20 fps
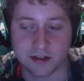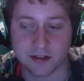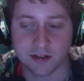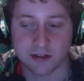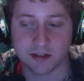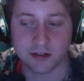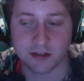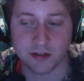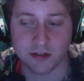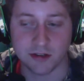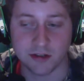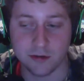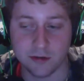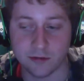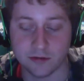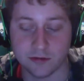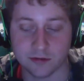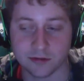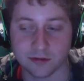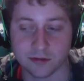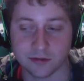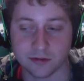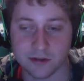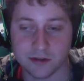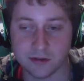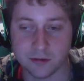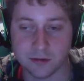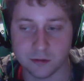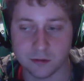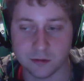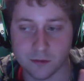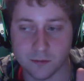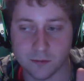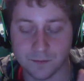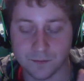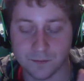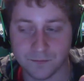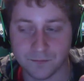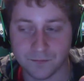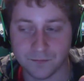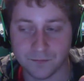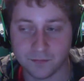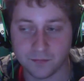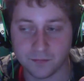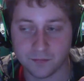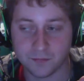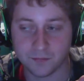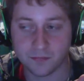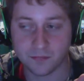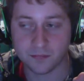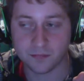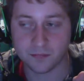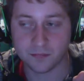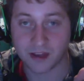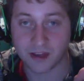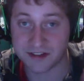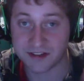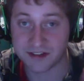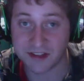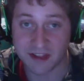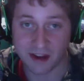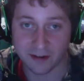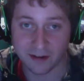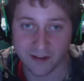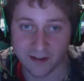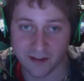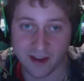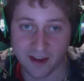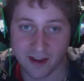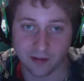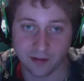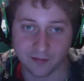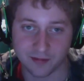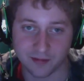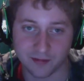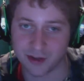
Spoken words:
to use or do that is in their favor.